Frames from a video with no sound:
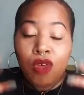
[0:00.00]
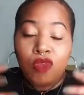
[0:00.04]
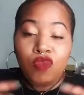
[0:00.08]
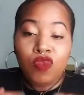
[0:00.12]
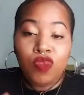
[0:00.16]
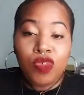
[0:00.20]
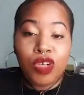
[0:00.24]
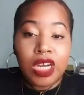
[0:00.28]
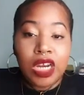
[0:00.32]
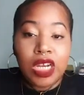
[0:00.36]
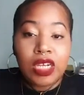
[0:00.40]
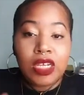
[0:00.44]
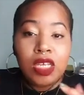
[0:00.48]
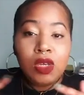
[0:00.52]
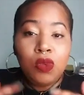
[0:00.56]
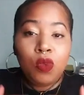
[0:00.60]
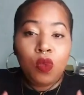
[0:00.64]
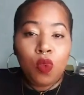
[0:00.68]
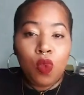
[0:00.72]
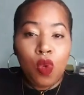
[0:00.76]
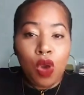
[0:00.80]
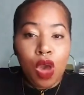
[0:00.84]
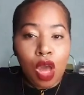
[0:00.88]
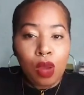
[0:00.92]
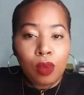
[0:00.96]
Really
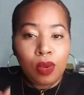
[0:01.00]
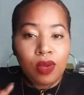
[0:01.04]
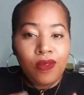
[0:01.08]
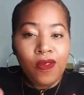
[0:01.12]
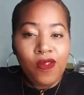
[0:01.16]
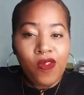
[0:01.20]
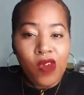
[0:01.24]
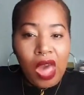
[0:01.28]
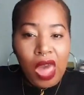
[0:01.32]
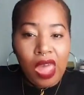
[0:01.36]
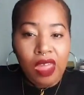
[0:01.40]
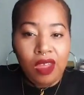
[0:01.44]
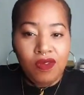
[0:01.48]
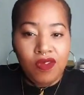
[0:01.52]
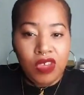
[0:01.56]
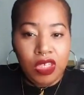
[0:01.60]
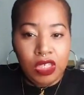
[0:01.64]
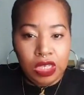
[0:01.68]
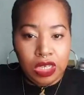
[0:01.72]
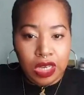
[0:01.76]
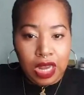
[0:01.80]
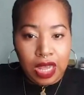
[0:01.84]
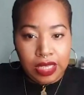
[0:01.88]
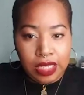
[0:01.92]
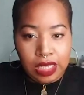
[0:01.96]
work with fire
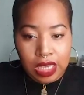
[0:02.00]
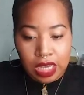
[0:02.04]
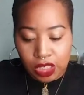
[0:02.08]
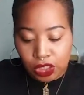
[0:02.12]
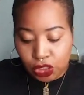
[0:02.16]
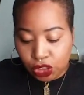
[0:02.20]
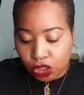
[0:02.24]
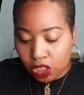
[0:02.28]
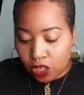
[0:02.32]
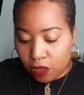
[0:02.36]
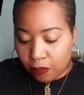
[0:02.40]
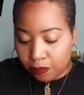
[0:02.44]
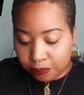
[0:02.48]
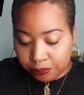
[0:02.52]
visualization.